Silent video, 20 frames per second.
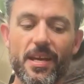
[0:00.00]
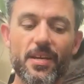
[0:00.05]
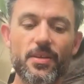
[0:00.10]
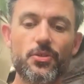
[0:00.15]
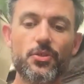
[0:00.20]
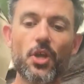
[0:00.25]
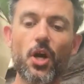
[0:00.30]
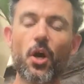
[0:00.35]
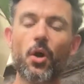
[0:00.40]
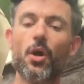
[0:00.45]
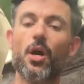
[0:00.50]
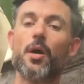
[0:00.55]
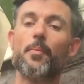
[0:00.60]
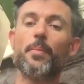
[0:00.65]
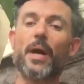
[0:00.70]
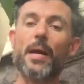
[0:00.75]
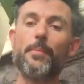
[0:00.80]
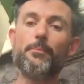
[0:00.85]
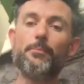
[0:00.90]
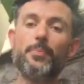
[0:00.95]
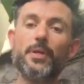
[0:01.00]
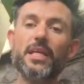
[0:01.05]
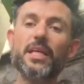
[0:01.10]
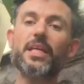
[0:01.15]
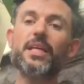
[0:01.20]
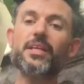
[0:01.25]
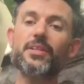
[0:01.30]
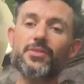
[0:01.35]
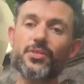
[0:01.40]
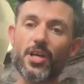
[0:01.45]
So by
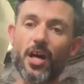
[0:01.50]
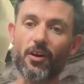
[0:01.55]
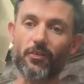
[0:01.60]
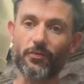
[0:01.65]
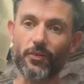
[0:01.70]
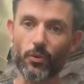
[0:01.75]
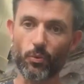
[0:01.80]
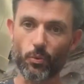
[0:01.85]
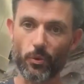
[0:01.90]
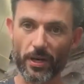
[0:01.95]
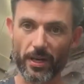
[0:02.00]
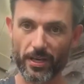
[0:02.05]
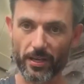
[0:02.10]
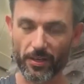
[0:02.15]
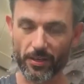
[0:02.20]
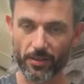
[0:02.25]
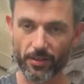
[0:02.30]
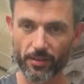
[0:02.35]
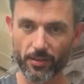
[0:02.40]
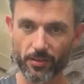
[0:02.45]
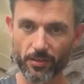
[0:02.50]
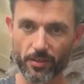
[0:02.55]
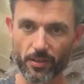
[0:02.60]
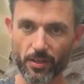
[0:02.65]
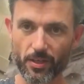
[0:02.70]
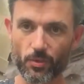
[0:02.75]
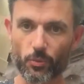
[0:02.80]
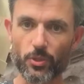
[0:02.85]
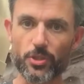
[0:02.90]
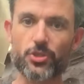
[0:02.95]
being self-aware,
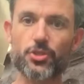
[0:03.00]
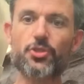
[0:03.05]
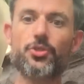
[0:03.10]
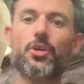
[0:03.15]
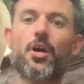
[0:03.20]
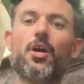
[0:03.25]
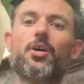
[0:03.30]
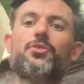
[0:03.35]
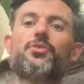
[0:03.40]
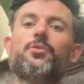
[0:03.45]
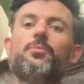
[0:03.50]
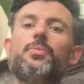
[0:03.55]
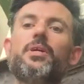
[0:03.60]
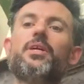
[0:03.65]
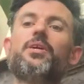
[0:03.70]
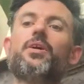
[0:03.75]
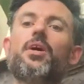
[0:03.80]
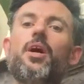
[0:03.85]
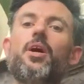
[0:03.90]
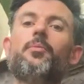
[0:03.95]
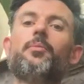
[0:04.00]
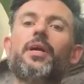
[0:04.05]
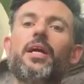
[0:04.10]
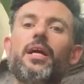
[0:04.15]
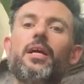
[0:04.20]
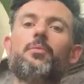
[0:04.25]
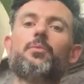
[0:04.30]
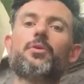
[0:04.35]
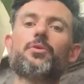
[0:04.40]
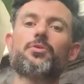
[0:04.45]
we start to become
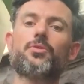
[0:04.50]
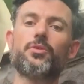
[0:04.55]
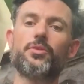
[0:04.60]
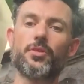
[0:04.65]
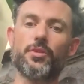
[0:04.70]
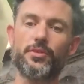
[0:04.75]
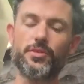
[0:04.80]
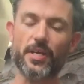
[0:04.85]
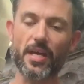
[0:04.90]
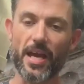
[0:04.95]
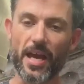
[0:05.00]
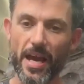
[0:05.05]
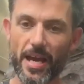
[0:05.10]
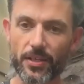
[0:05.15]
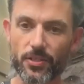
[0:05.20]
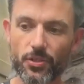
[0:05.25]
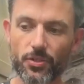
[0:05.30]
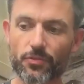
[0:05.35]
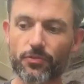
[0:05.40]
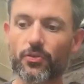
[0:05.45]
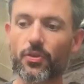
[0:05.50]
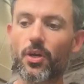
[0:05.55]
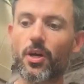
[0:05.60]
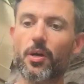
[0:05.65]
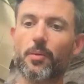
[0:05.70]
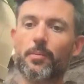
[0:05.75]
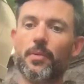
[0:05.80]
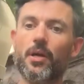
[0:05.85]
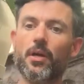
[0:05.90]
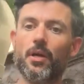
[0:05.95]
able to detach
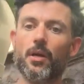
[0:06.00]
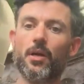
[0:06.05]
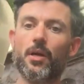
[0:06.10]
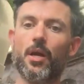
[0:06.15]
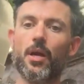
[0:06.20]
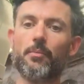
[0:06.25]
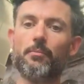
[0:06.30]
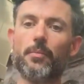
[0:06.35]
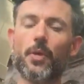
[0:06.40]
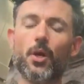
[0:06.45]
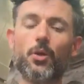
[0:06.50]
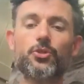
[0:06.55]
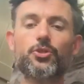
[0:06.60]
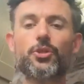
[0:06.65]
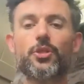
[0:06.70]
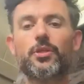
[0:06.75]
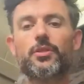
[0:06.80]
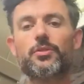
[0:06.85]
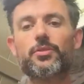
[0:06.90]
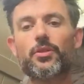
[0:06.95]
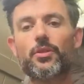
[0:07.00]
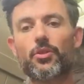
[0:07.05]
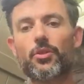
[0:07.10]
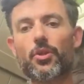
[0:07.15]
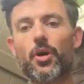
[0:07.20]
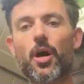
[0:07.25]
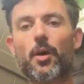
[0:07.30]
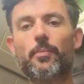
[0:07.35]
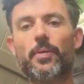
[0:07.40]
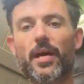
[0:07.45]
from emotions and
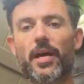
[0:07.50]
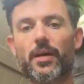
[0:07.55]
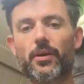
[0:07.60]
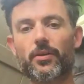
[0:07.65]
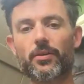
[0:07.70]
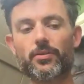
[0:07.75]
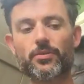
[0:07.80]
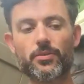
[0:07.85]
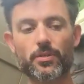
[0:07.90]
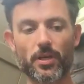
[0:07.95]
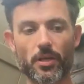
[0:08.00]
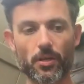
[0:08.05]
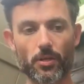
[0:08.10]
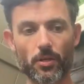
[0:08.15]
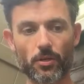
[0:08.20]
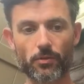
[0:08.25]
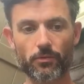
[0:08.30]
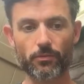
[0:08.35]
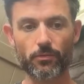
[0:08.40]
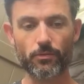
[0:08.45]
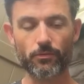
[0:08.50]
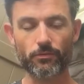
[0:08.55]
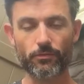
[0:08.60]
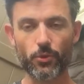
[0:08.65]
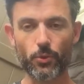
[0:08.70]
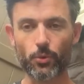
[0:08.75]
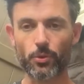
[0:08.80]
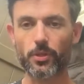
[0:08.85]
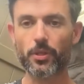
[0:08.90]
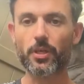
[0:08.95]
thought patterns that are
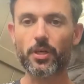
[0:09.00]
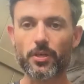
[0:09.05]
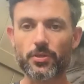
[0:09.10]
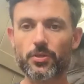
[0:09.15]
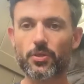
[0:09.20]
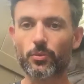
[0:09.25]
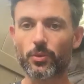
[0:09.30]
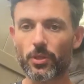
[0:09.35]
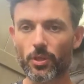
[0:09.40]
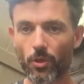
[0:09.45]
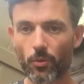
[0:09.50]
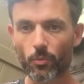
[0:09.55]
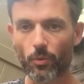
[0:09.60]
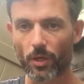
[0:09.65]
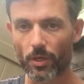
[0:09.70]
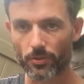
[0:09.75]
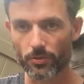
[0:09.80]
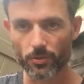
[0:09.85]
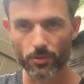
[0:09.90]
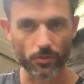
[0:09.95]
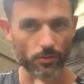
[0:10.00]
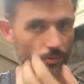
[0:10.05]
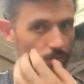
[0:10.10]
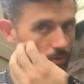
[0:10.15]
fueling us that we don't want to.